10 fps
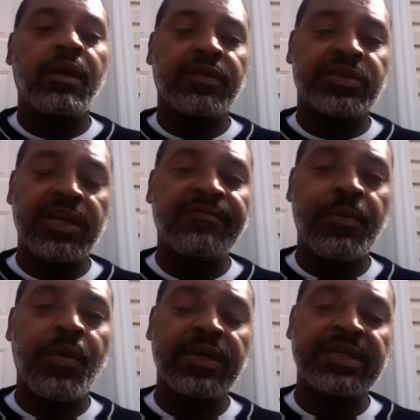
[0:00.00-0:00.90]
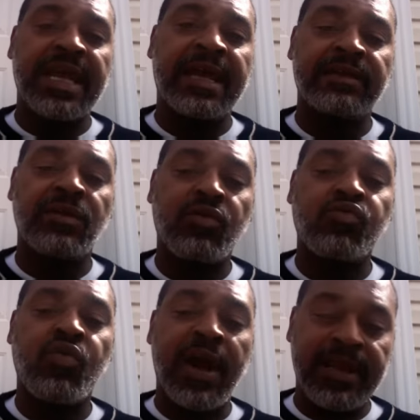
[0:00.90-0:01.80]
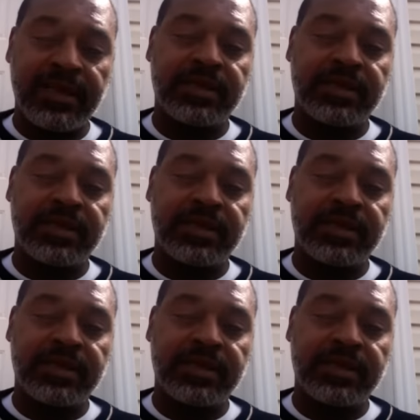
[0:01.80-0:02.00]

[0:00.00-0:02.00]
the chief of police had no right